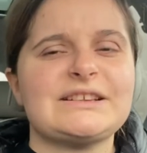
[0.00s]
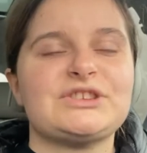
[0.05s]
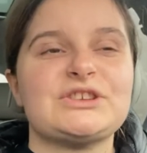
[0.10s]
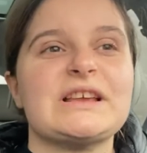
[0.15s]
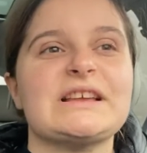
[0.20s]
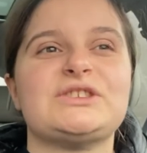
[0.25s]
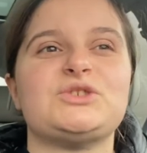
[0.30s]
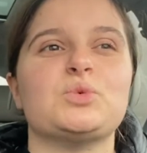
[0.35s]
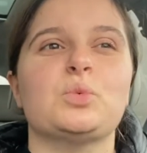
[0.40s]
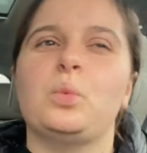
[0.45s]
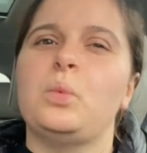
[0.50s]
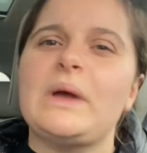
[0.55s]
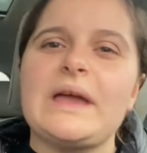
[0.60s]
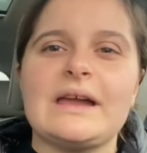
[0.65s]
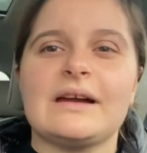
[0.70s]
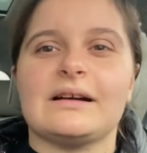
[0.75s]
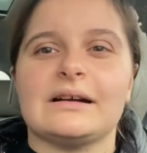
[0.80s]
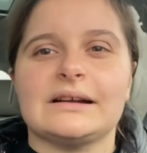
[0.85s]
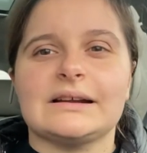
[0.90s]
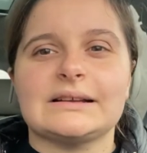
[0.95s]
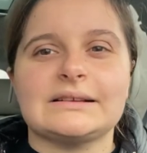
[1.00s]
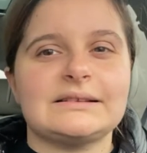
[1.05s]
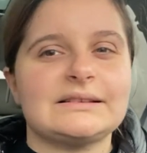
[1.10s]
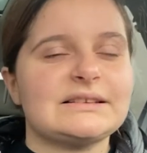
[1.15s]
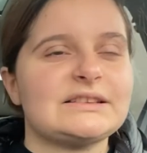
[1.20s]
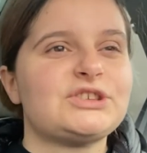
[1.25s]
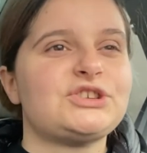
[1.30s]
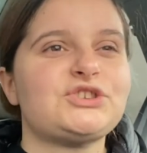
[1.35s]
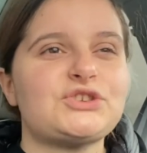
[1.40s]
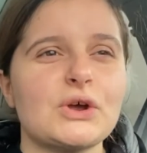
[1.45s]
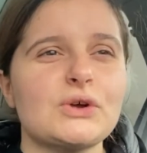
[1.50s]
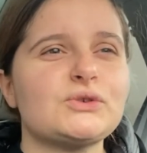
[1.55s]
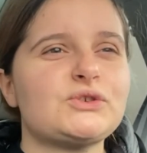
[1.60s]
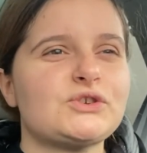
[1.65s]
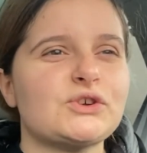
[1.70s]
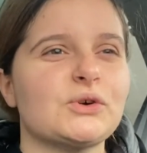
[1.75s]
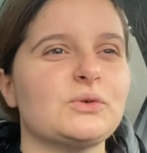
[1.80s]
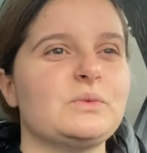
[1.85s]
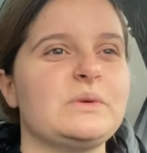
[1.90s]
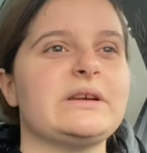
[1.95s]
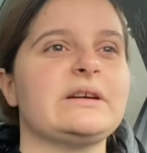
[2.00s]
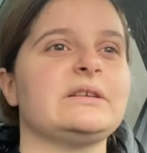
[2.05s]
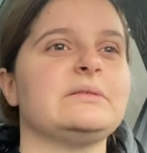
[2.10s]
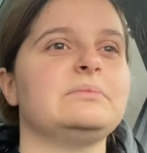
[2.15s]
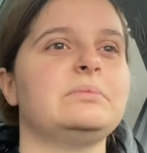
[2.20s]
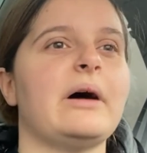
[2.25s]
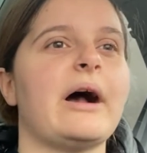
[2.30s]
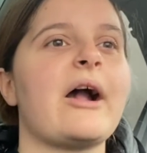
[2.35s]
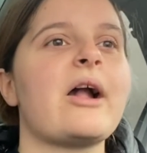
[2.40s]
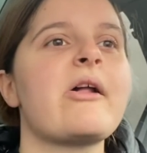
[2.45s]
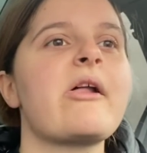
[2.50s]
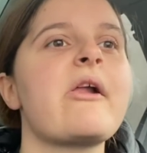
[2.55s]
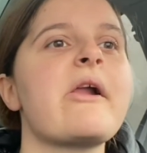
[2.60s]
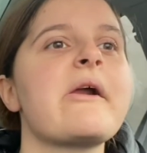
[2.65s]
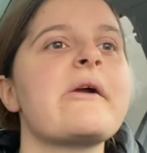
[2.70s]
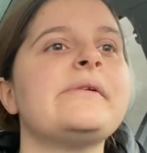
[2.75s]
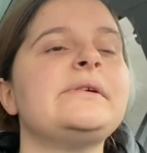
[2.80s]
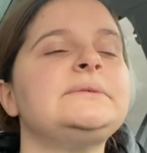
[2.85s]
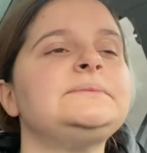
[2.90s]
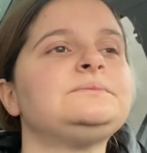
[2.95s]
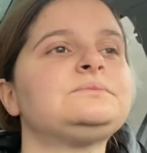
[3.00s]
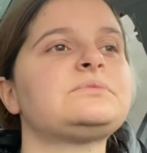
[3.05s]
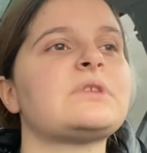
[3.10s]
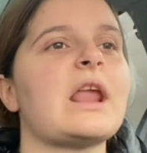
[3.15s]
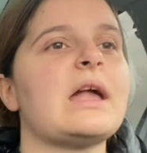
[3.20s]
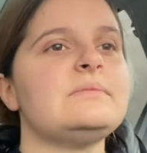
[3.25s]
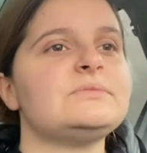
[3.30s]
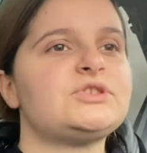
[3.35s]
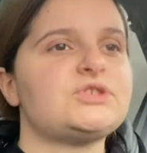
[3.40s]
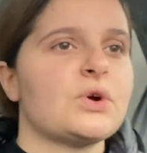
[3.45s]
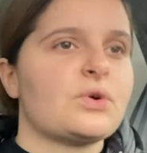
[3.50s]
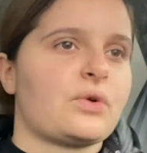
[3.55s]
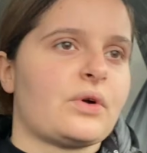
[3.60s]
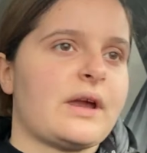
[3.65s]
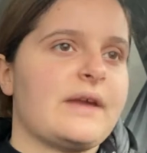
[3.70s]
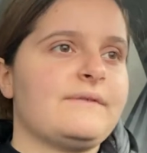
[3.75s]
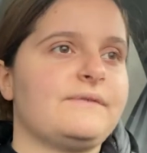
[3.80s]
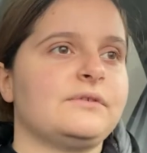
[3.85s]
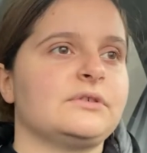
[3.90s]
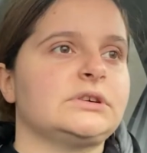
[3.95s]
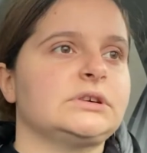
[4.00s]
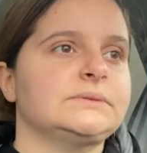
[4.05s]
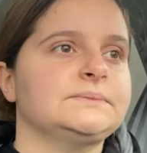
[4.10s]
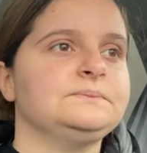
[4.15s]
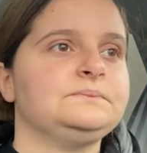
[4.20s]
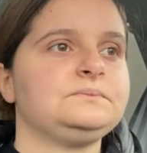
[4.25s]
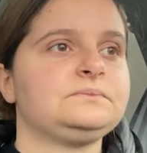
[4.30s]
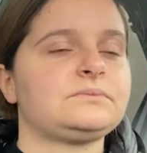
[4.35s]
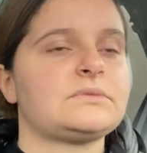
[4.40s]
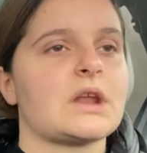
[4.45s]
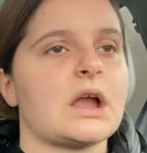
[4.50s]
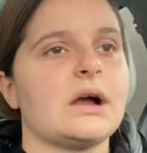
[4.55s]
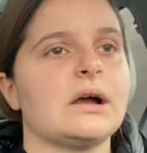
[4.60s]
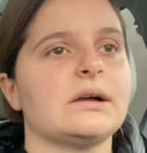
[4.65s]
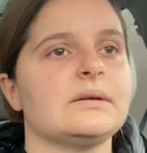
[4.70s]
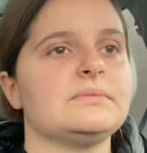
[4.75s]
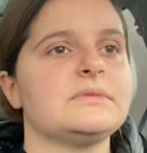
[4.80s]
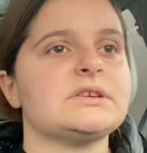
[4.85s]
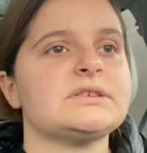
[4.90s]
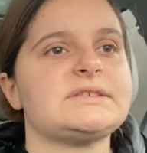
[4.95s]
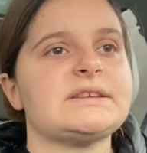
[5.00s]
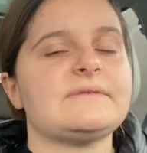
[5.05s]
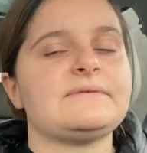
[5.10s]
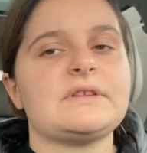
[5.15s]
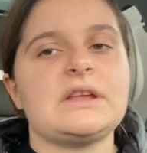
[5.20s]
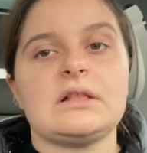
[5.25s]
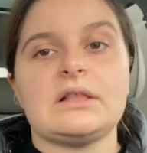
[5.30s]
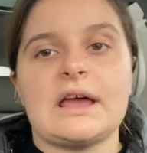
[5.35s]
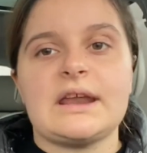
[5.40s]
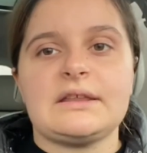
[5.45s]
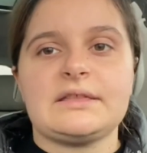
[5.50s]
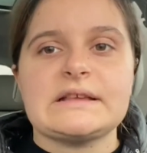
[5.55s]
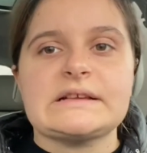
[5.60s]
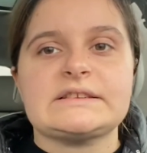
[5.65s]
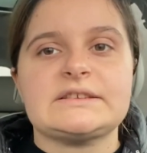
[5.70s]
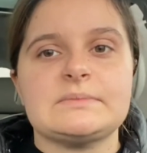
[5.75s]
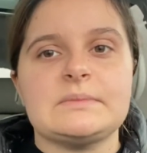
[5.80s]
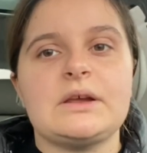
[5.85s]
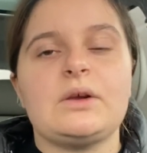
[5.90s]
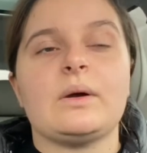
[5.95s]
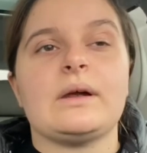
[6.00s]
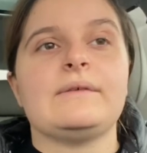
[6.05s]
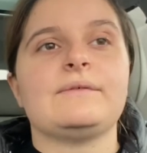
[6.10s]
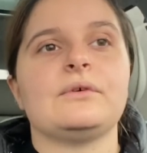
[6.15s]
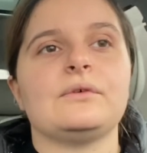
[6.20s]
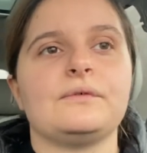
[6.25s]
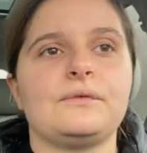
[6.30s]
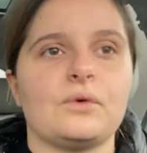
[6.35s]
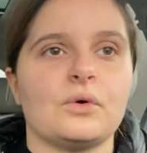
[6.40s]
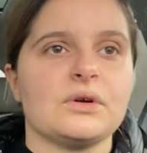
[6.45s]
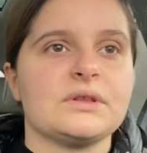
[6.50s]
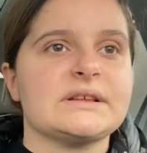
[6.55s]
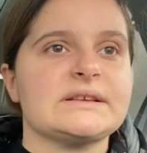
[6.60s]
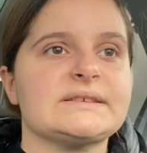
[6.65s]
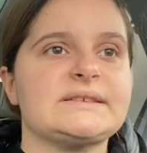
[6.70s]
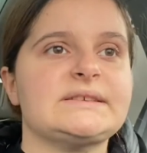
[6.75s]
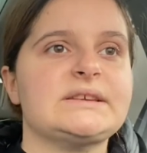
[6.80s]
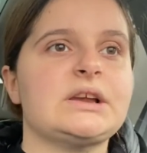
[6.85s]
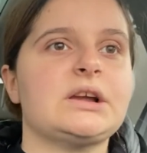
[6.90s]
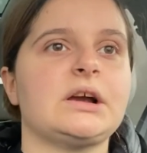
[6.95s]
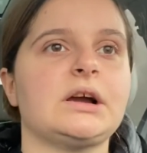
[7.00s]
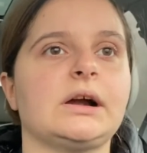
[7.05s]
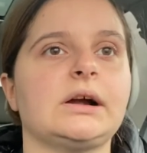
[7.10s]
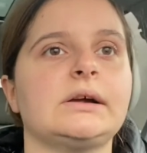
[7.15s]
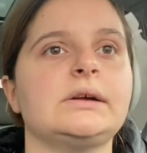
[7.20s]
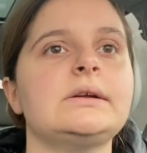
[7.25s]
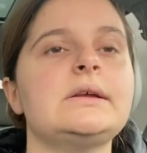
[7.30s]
It's weird. So weird. But I'm so grateful. There's definitely a lot of things to be grateful for this year.